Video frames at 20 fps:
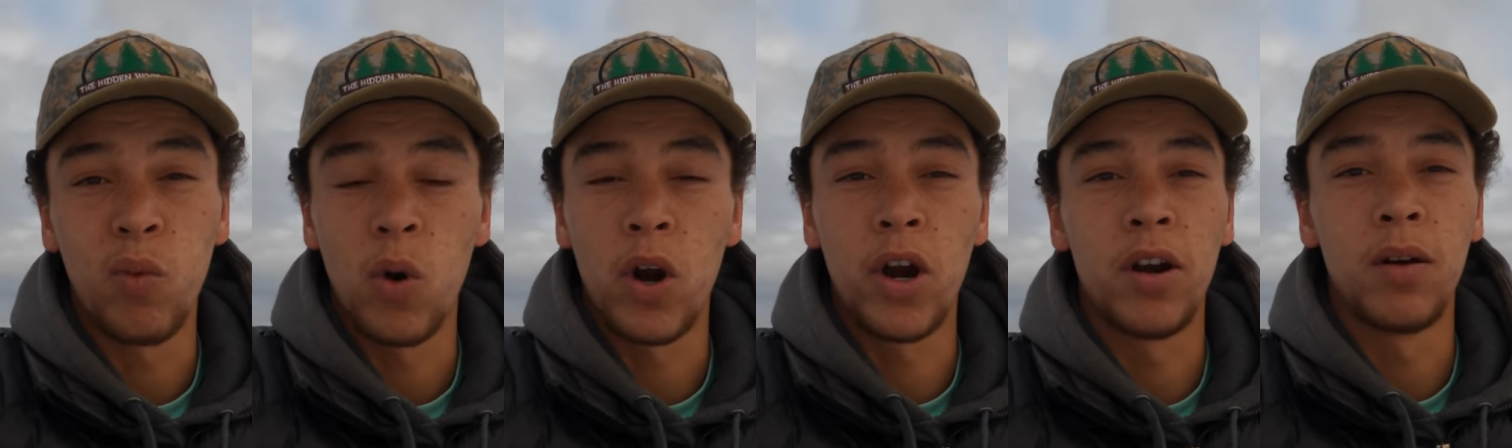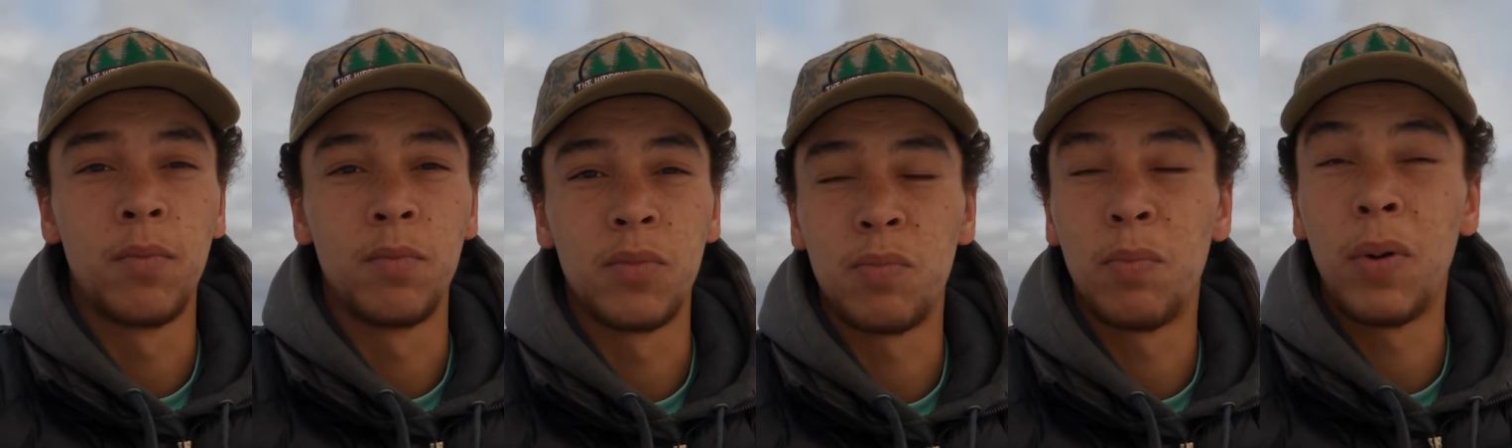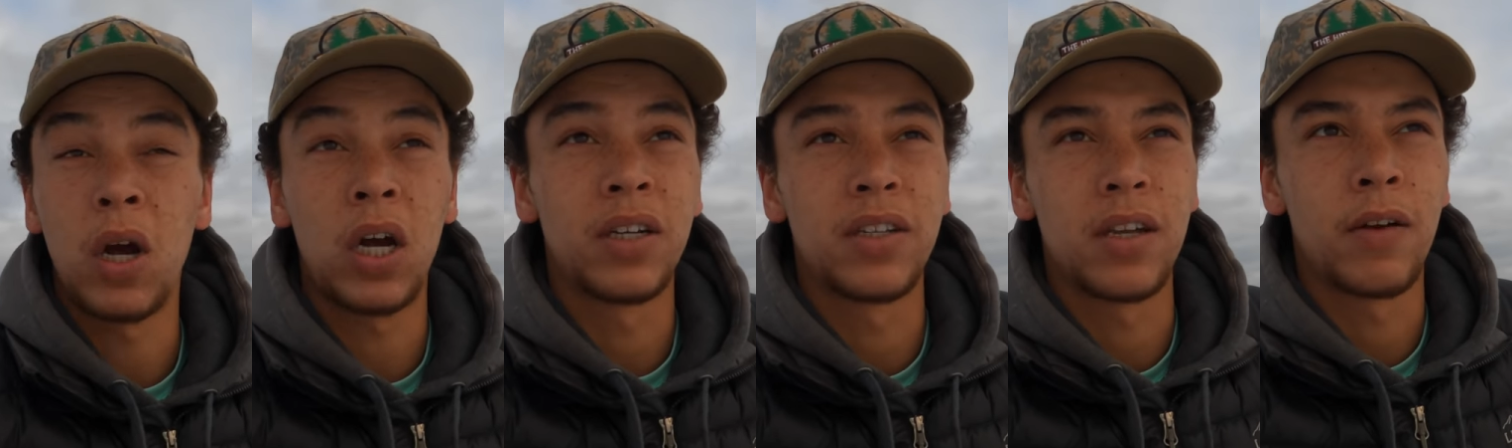worms,
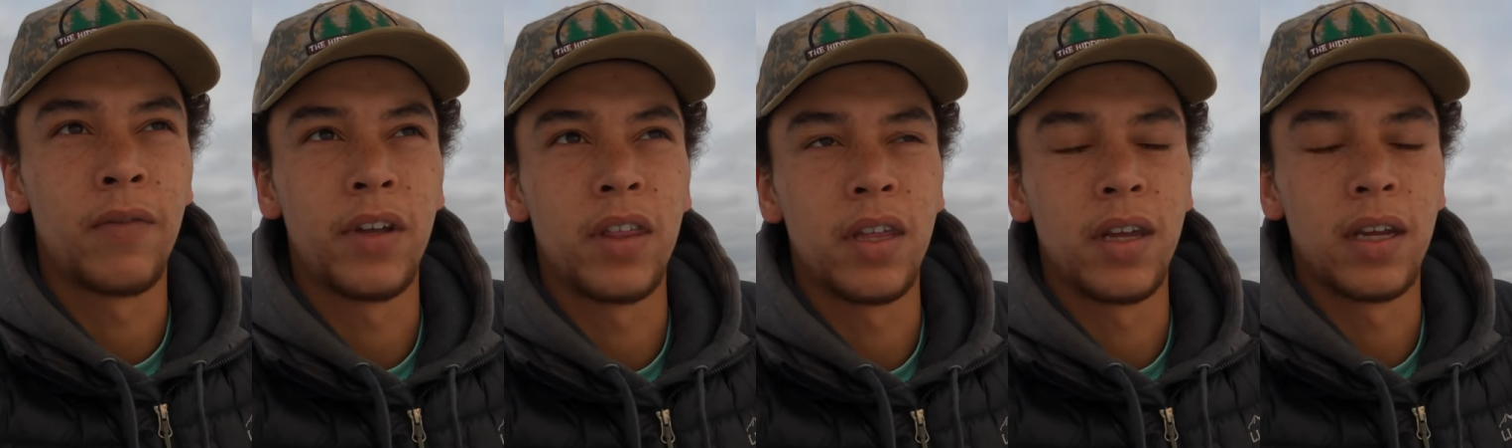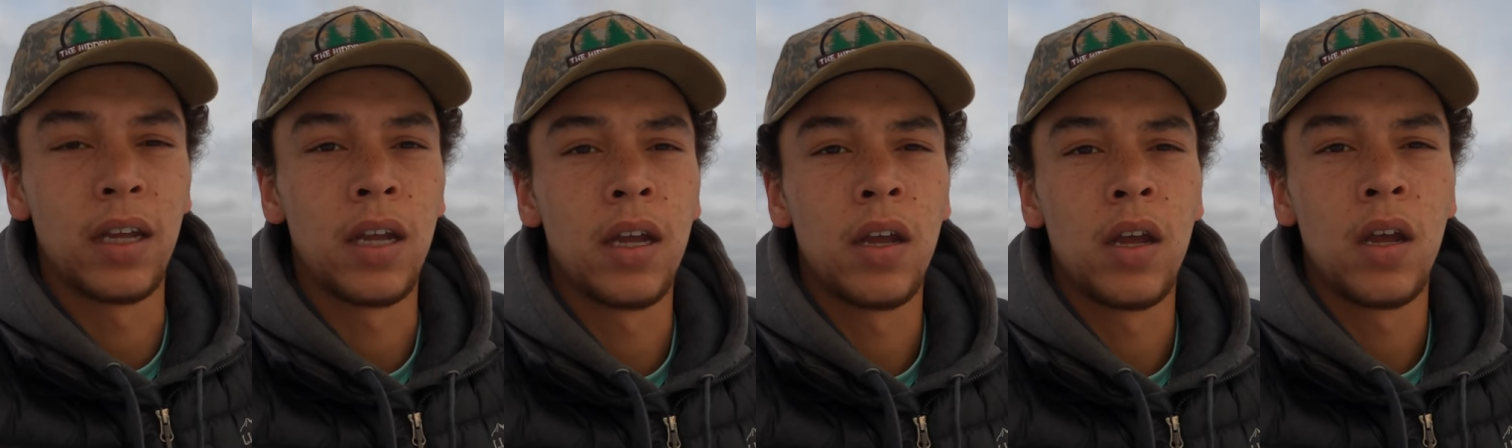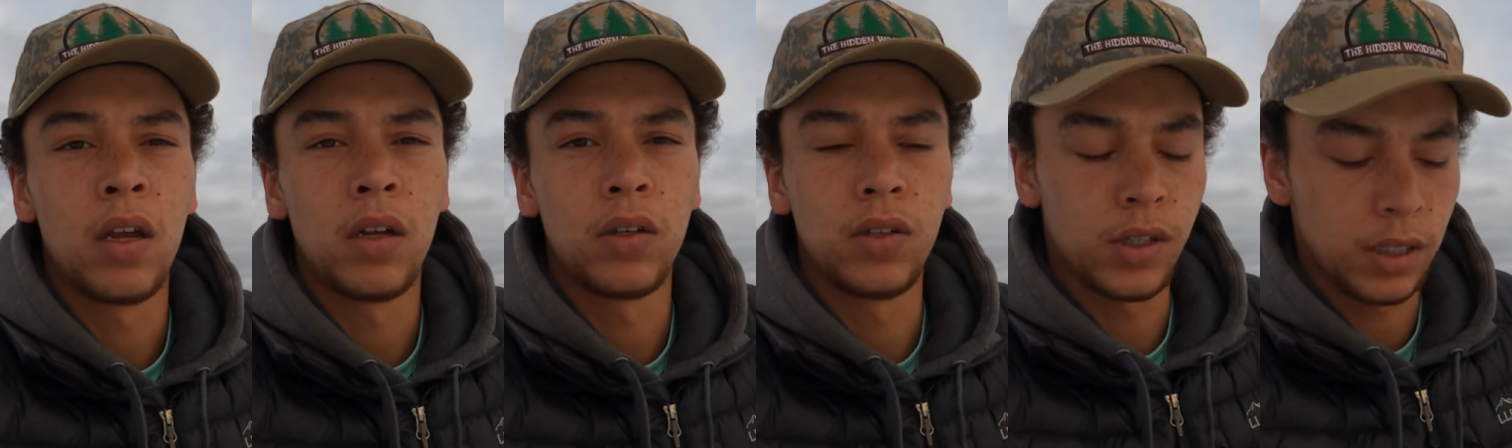bugs, everything
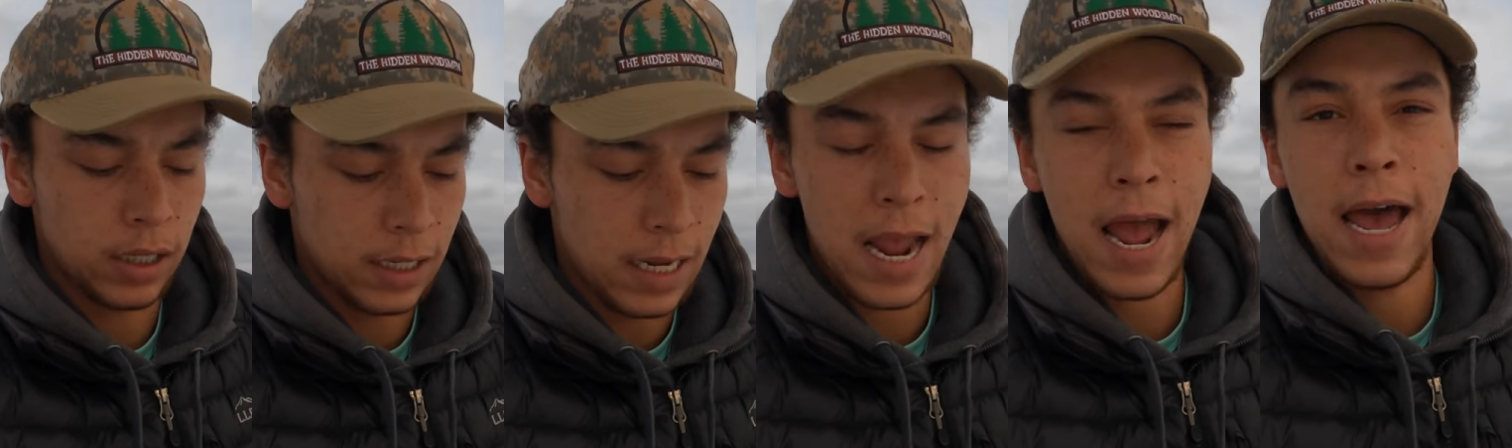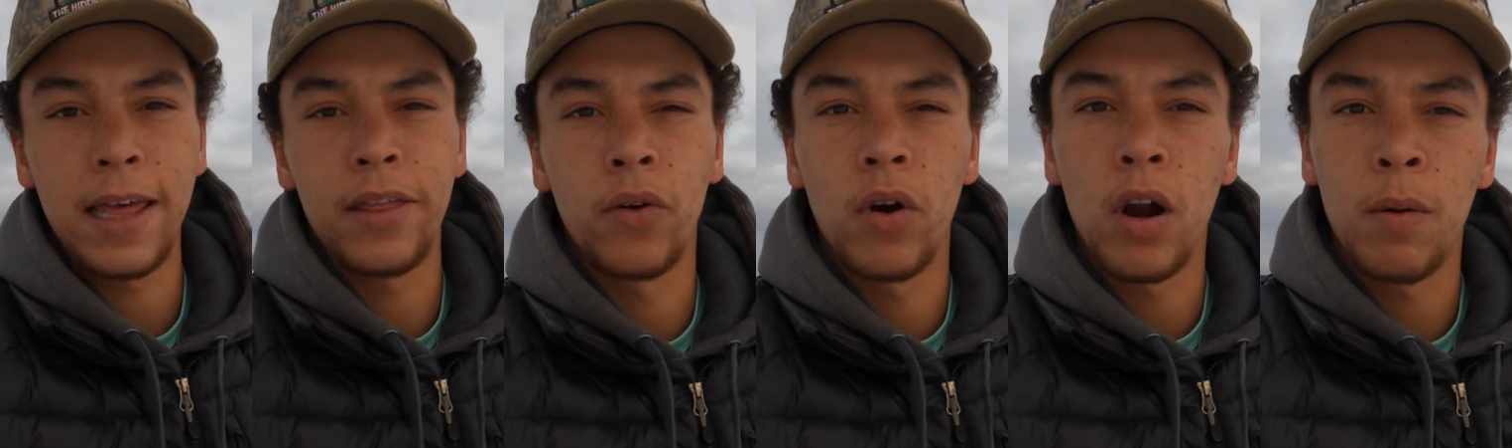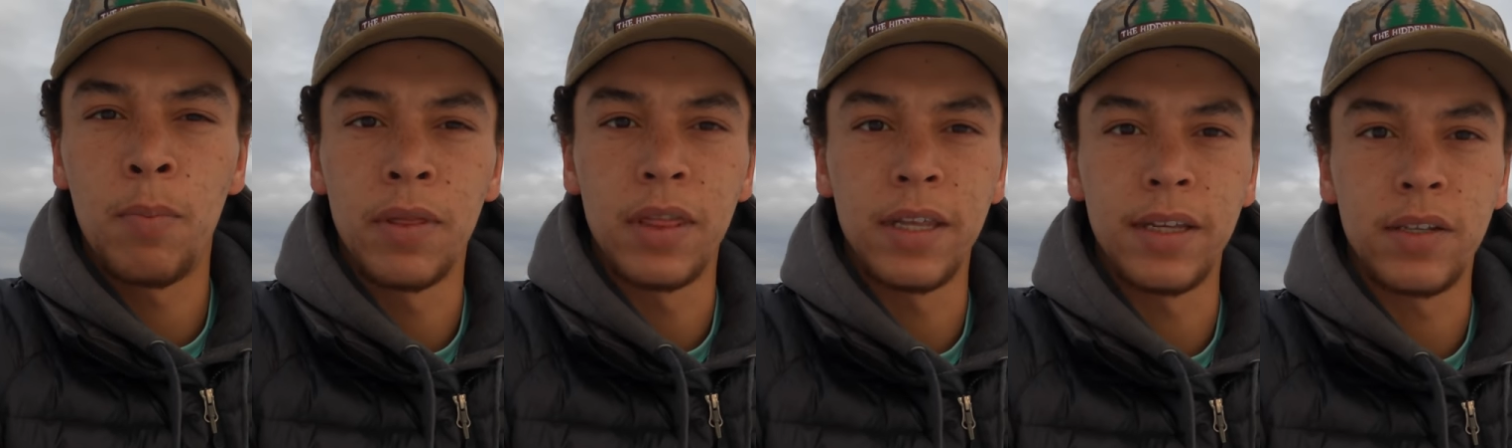just gather
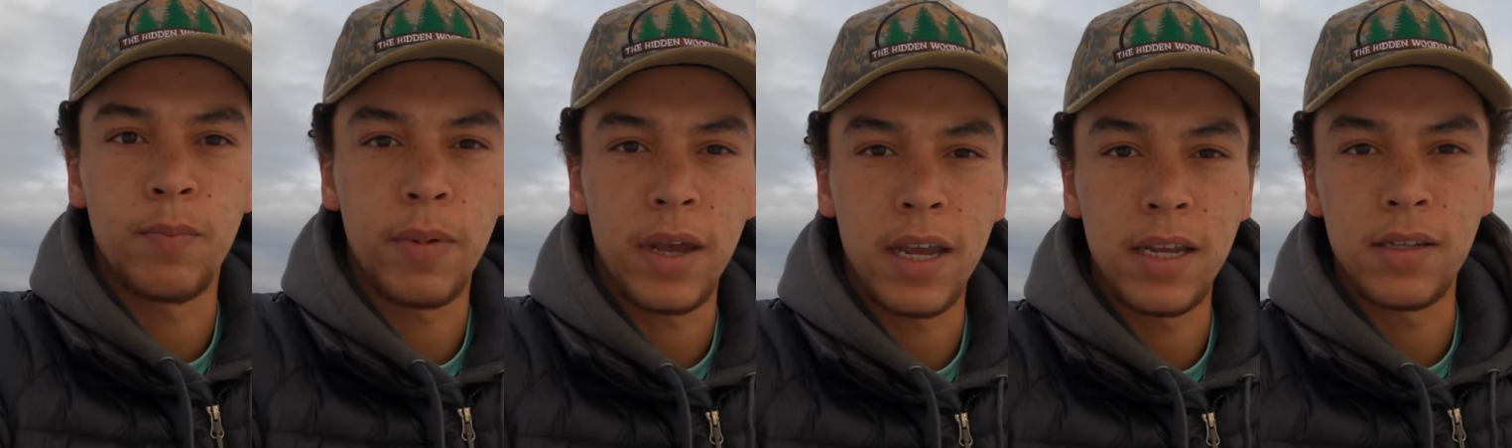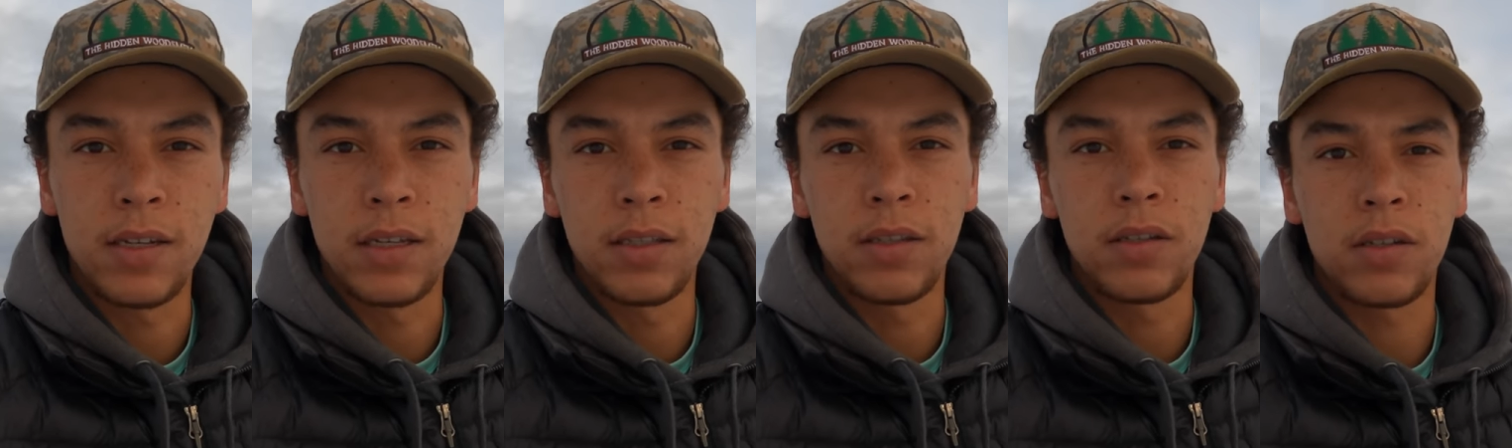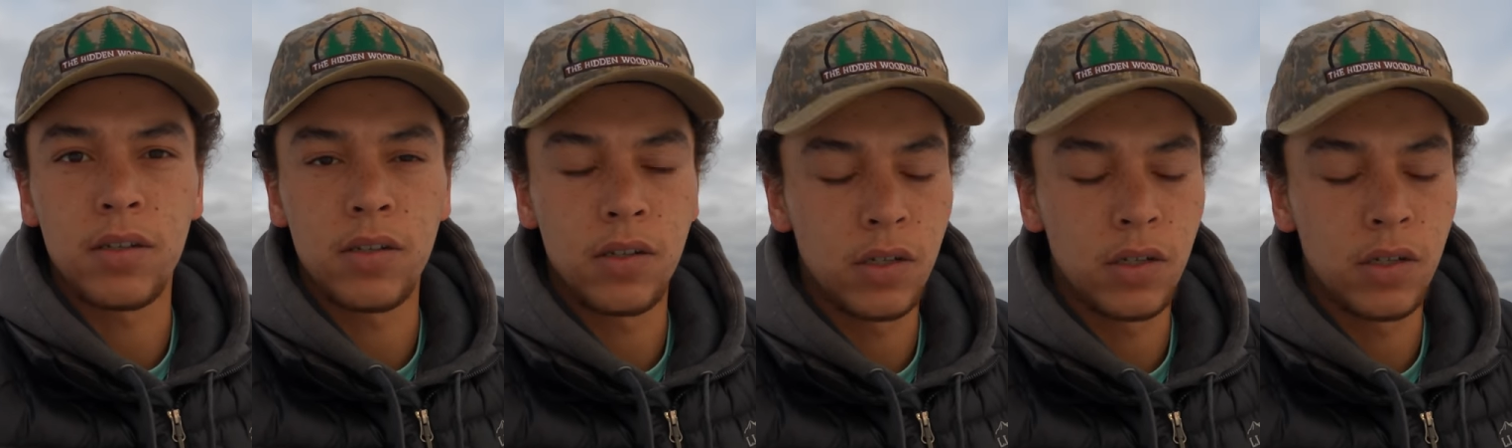up in these basins.